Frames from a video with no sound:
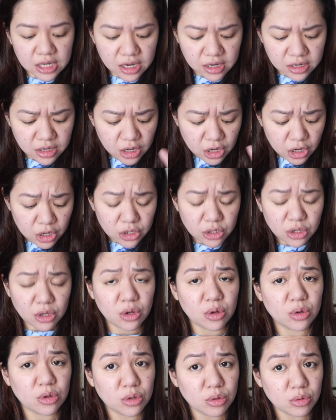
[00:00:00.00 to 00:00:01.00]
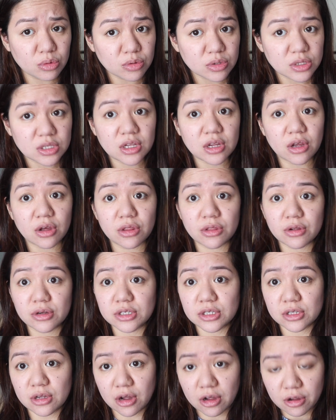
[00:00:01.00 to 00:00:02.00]
lang you lose the
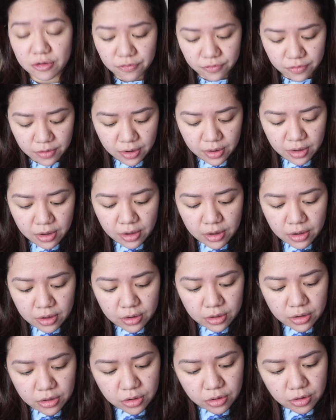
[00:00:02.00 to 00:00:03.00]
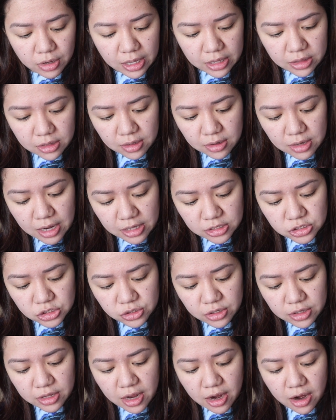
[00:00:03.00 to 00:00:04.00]
other stuff, you get an
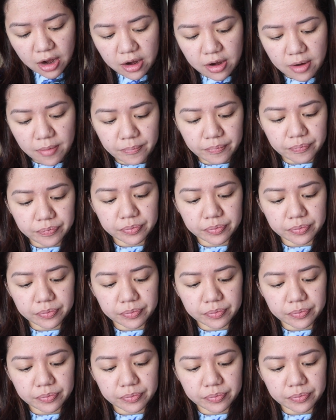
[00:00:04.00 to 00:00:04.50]
extra there.